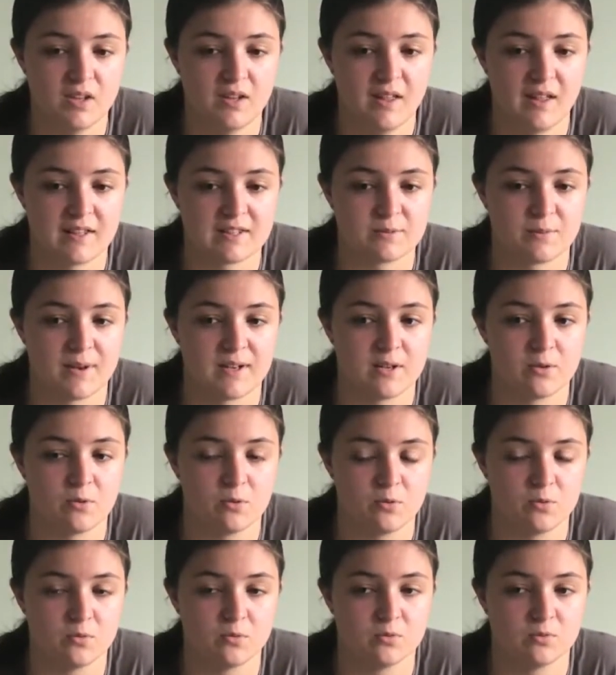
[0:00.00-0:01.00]
That's when it
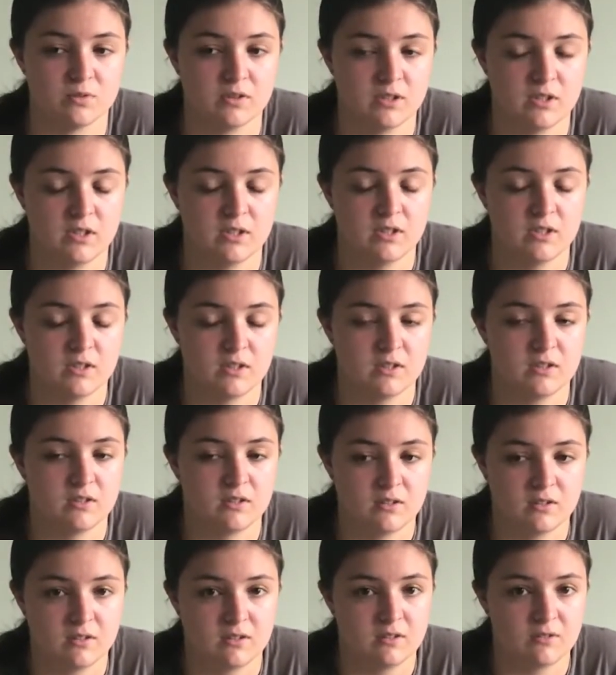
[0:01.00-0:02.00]
all
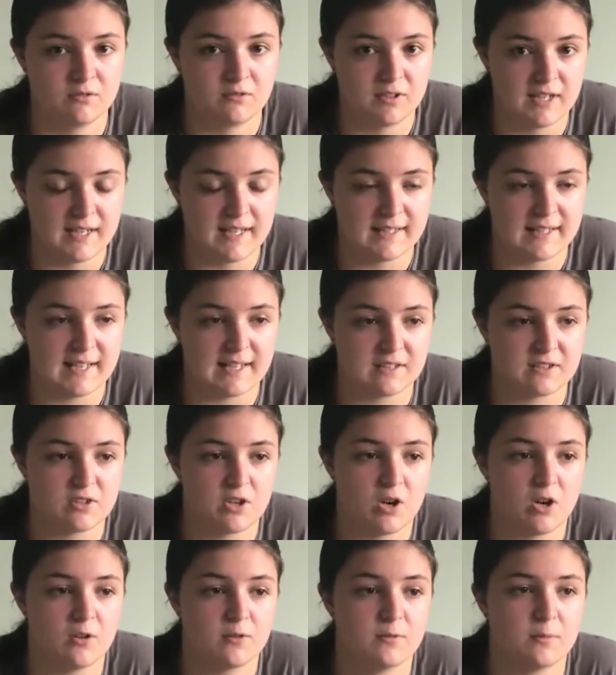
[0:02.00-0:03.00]
really kicked
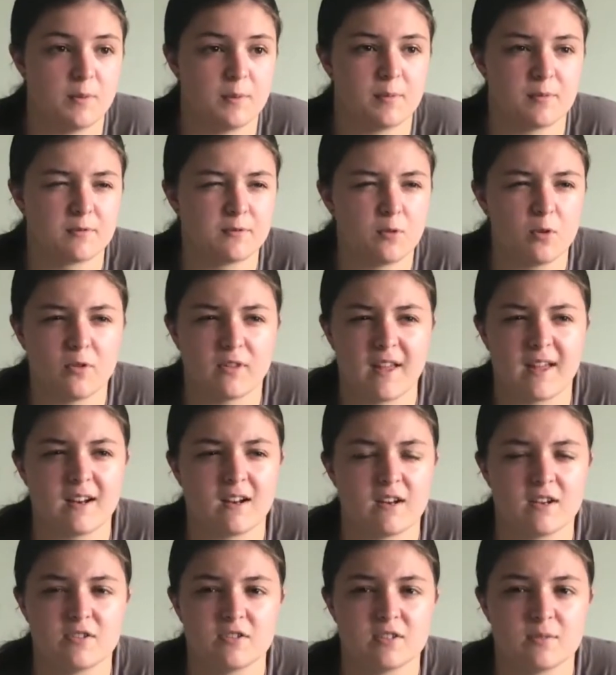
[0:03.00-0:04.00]
off. But before then,
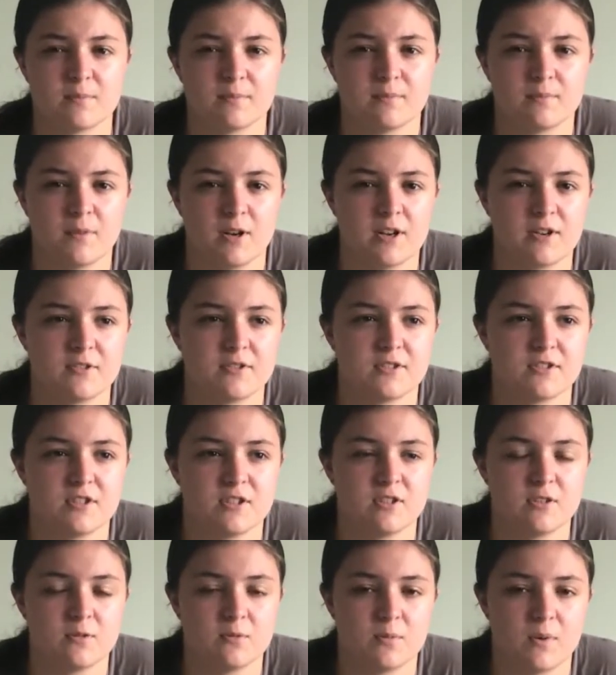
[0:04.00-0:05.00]
I used
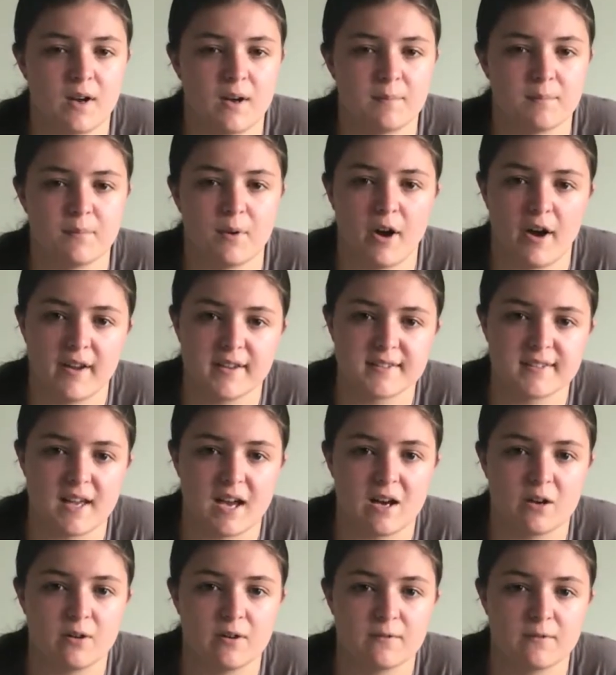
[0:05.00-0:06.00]
to pass
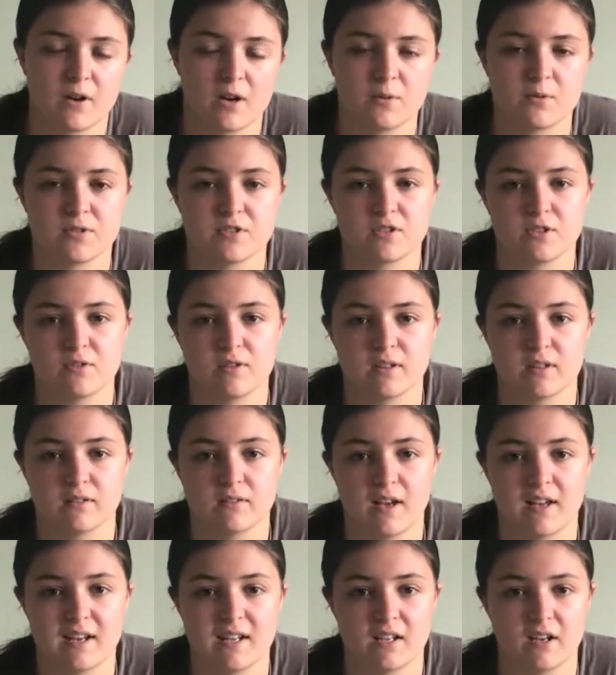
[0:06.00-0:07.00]
out if I was
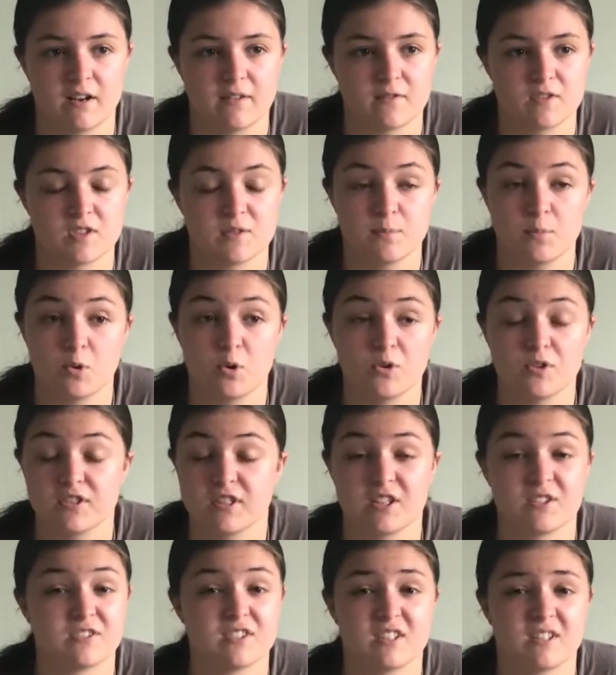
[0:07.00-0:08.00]
doing any kind of
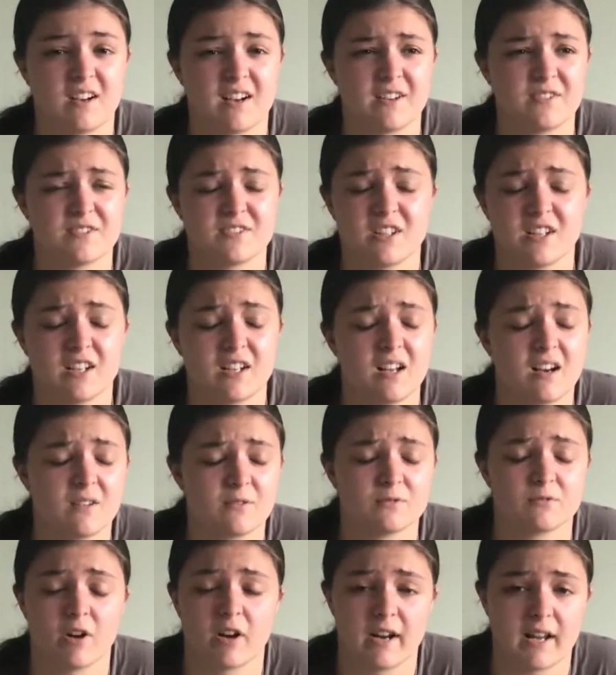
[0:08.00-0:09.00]
sports. I used to
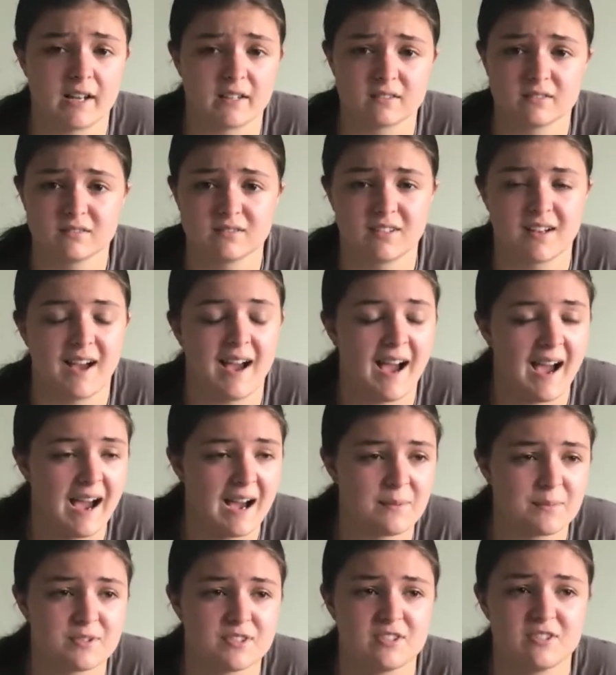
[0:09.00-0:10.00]
love running.
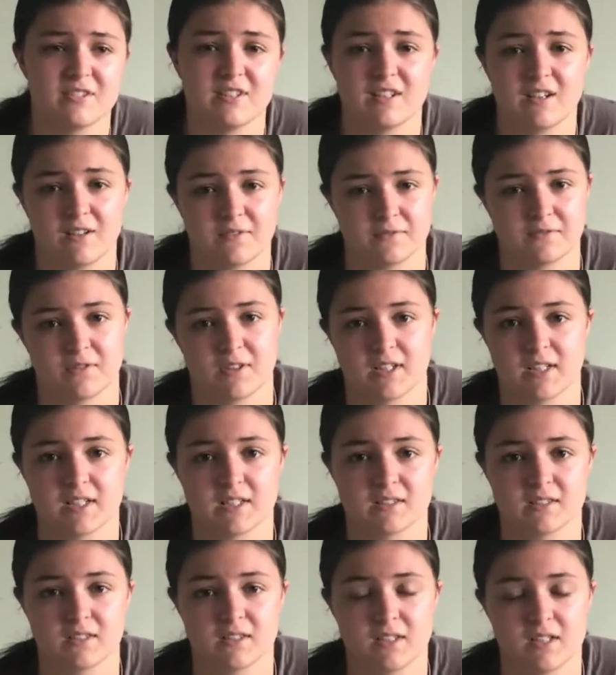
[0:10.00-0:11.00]
Absolutely loved
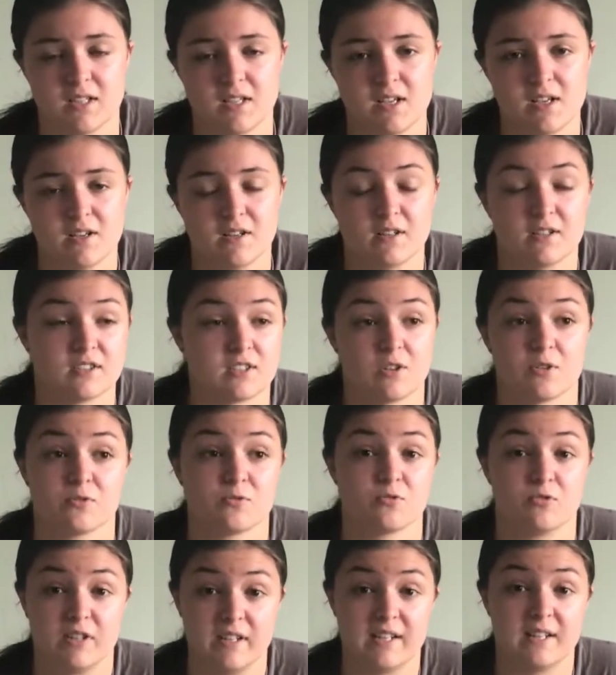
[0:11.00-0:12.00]
running because I
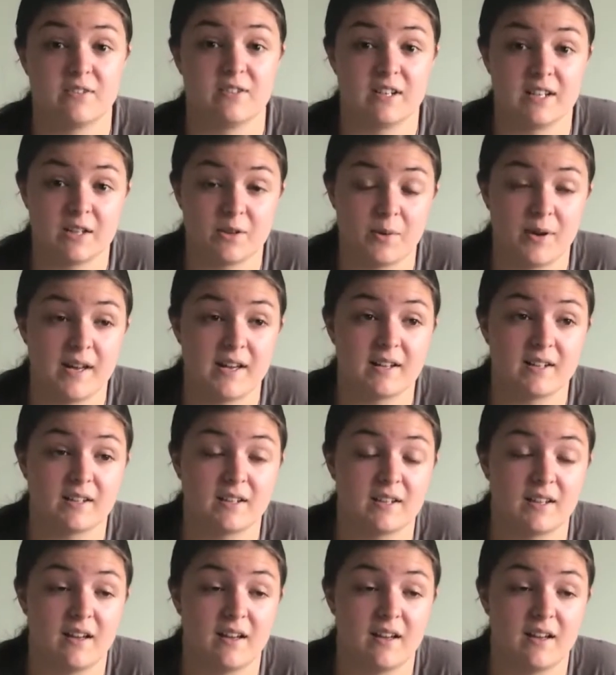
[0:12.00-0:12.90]
was really, really quick.